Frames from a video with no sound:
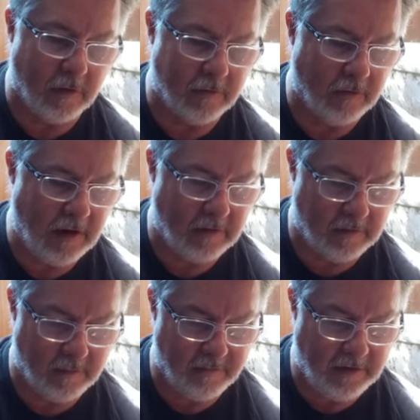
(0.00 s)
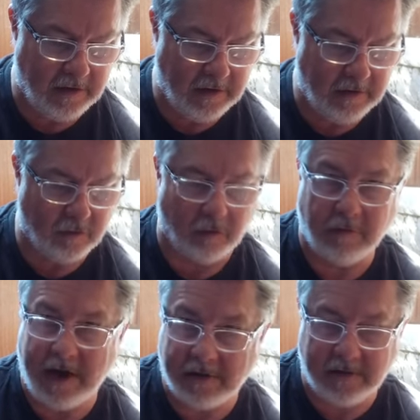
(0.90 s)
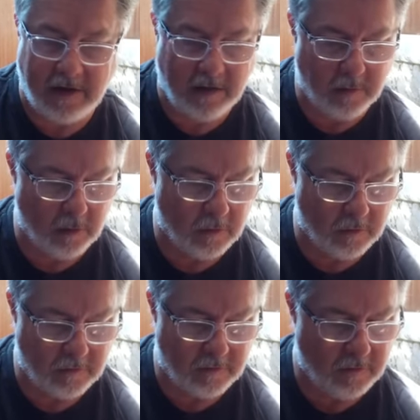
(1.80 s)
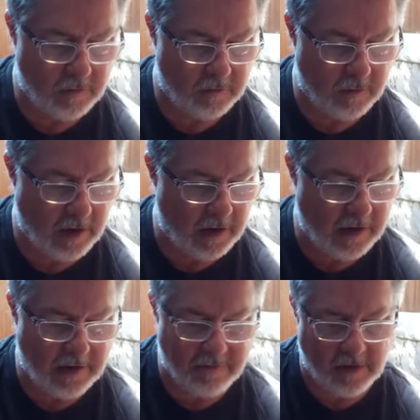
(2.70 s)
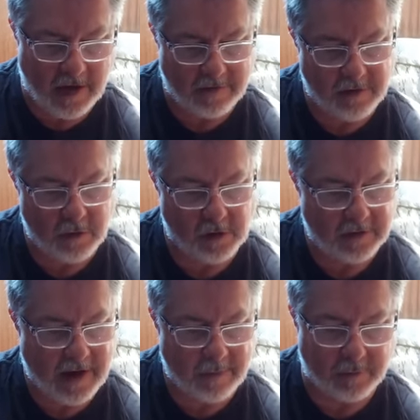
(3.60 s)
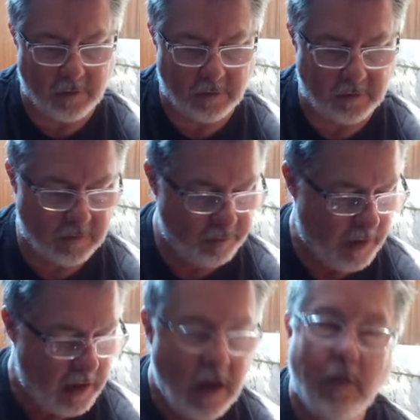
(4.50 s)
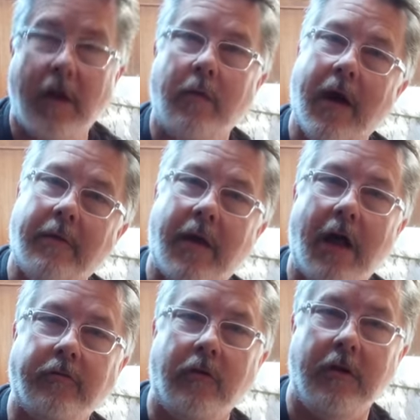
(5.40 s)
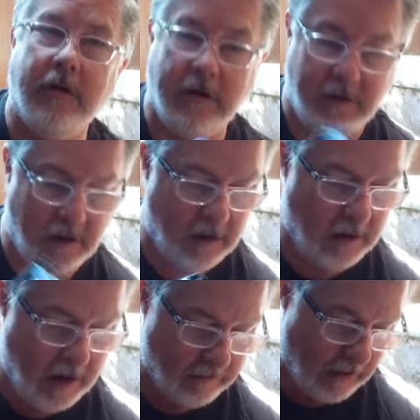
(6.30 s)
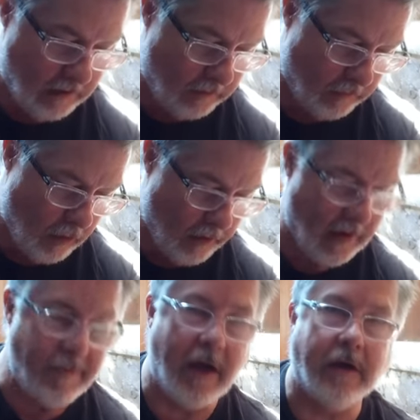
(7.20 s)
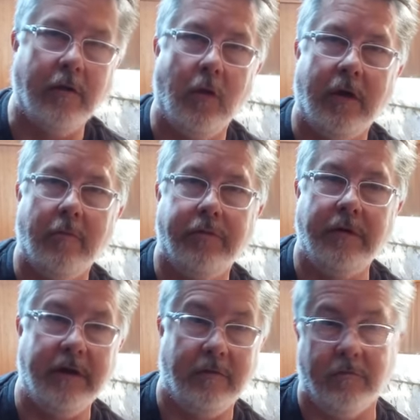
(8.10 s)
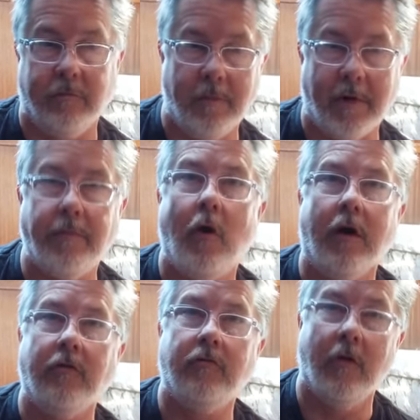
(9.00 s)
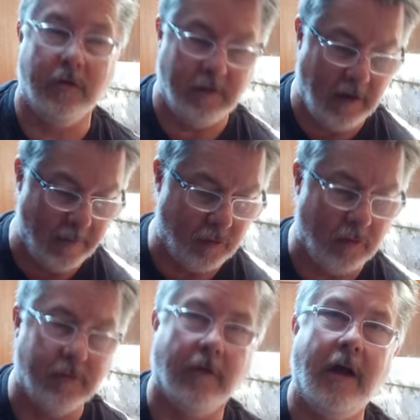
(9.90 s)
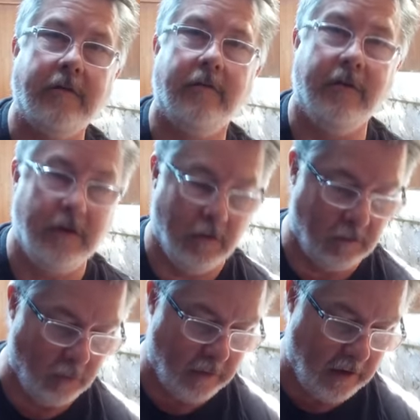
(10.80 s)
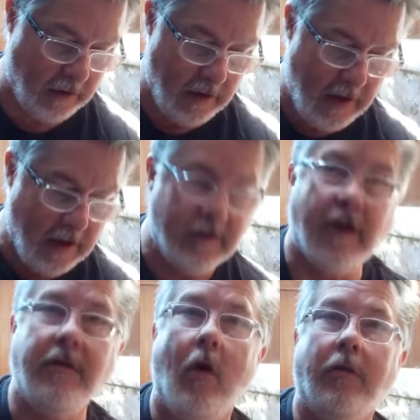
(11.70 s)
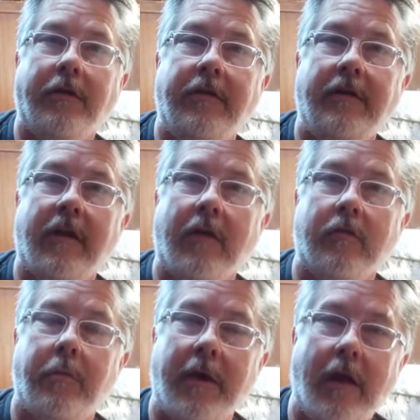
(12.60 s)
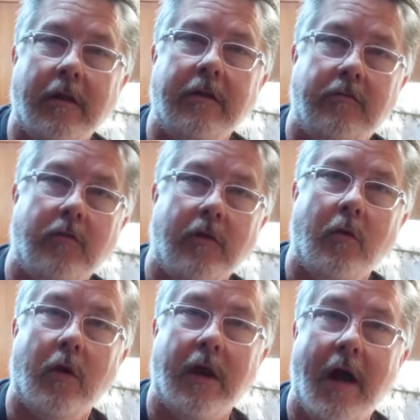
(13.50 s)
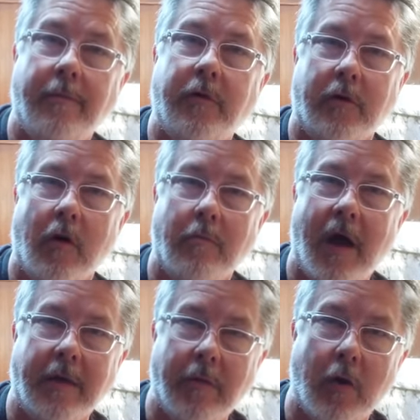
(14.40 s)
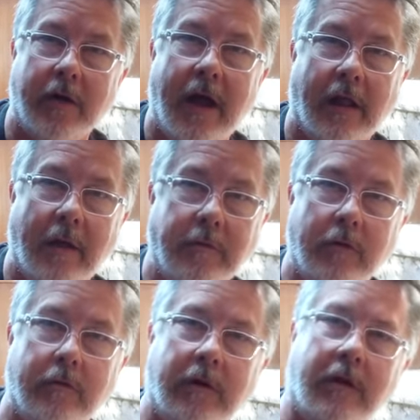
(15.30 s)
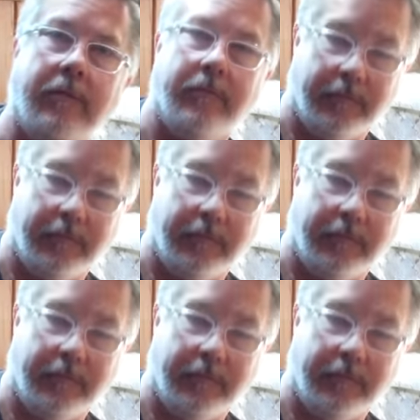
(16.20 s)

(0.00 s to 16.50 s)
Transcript: It also takes some VE direct cables. And they give you a lot of little adapters. Well, anyway, I'll show you as I install it. I'm not going to do a complete rip it apart and show it to you. I'm sure there's lots of videos where they tell you all the details. But I'll at least show you what I'm doing on my boat and how I'm using it.